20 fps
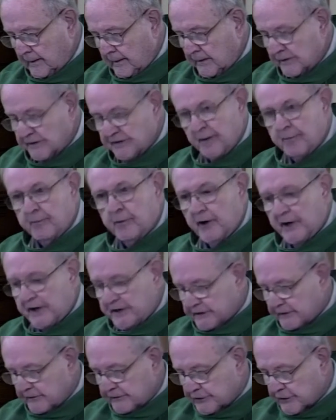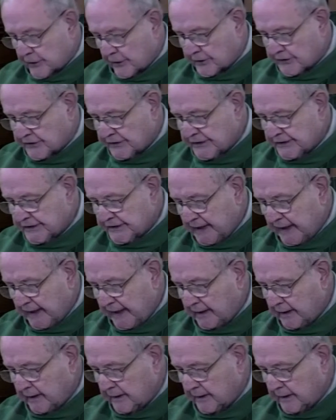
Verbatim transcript: Separation of church and state